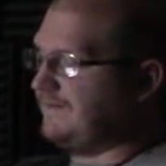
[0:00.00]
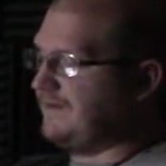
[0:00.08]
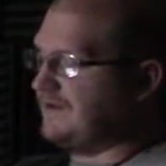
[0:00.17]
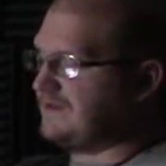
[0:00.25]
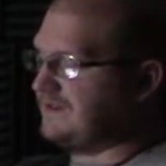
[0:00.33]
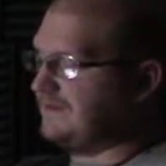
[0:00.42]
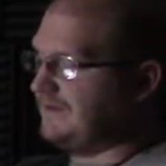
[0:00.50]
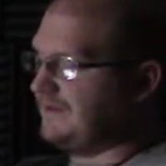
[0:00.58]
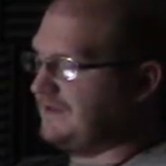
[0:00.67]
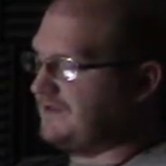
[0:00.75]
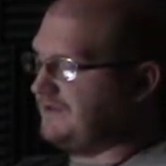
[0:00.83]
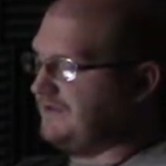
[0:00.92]
urging him to
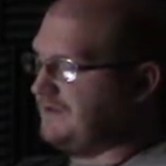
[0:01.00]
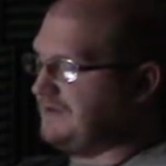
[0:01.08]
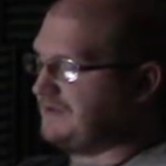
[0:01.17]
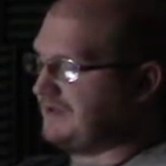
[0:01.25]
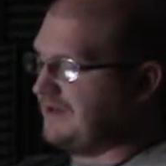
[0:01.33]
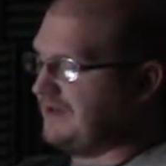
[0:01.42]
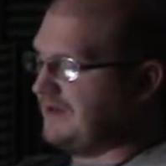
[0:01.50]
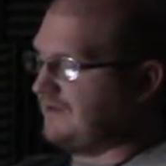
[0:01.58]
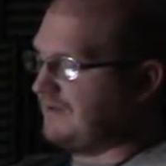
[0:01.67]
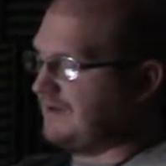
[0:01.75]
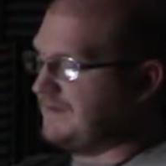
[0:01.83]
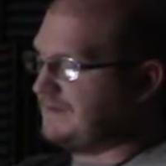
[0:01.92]
issue new security
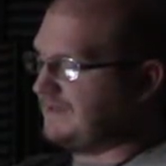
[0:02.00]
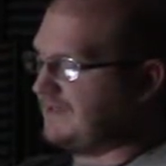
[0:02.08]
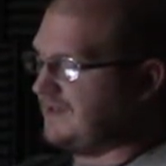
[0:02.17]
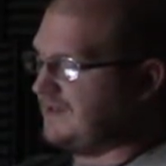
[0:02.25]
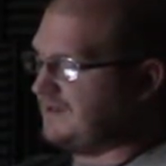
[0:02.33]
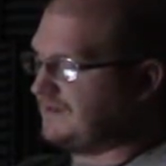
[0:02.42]
requirements that carriers